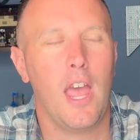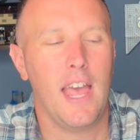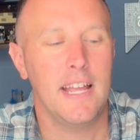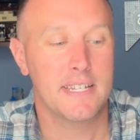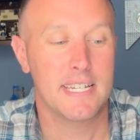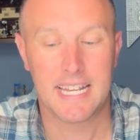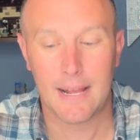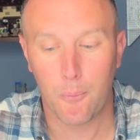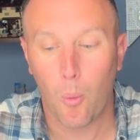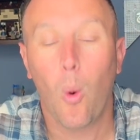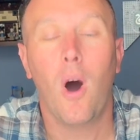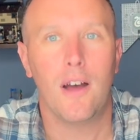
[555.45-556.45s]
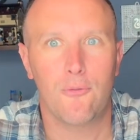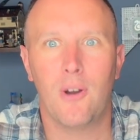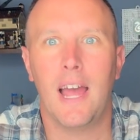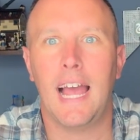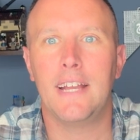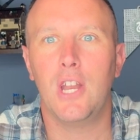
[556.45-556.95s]
it's a set I want,
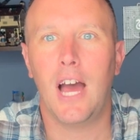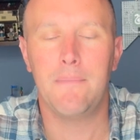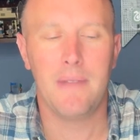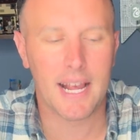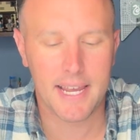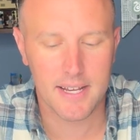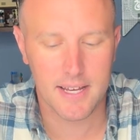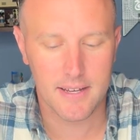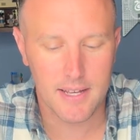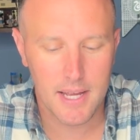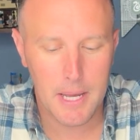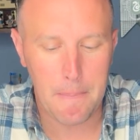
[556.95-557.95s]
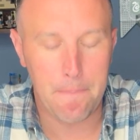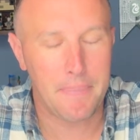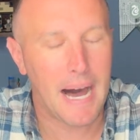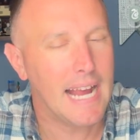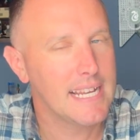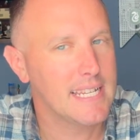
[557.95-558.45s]
right? I'm not going to
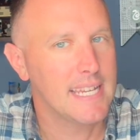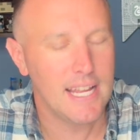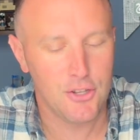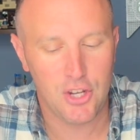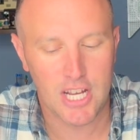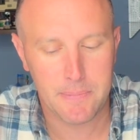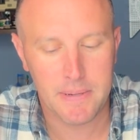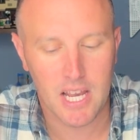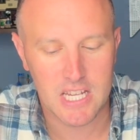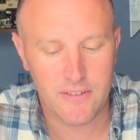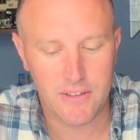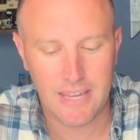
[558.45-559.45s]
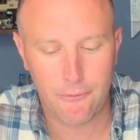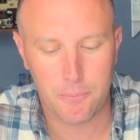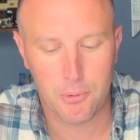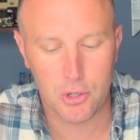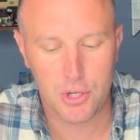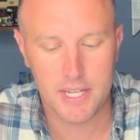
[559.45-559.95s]
buy a set just because of a gift with
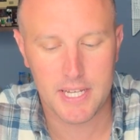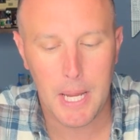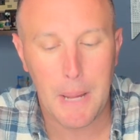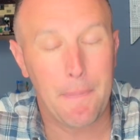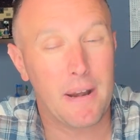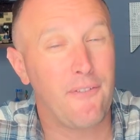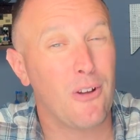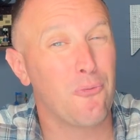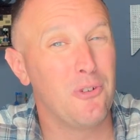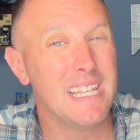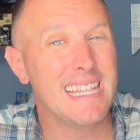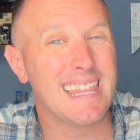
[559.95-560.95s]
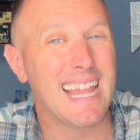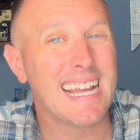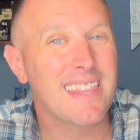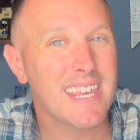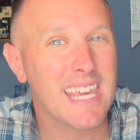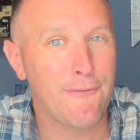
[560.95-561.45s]
purchase, but if I really
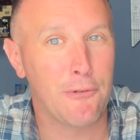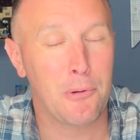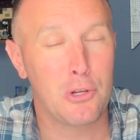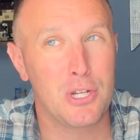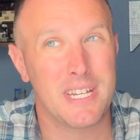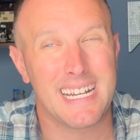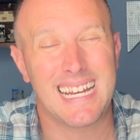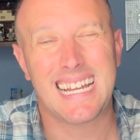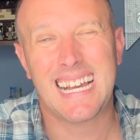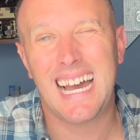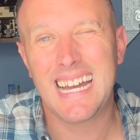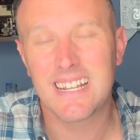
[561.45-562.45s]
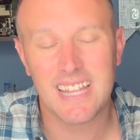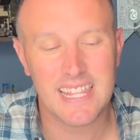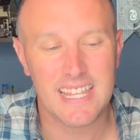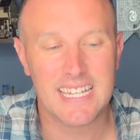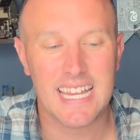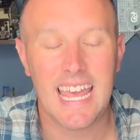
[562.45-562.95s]
like the gift with purchase and I kind of like
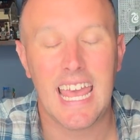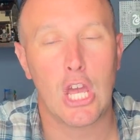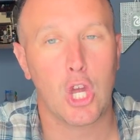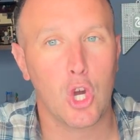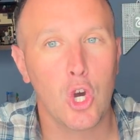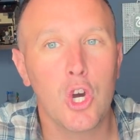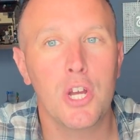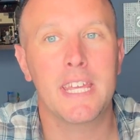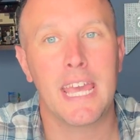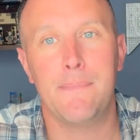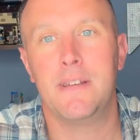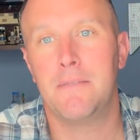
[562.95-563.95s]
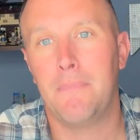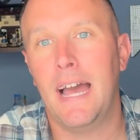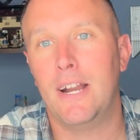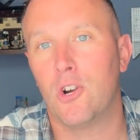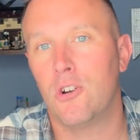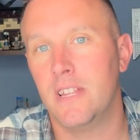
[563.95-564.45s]
the set, it could get me to buy
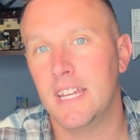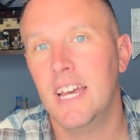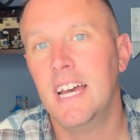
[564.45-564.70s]
it early.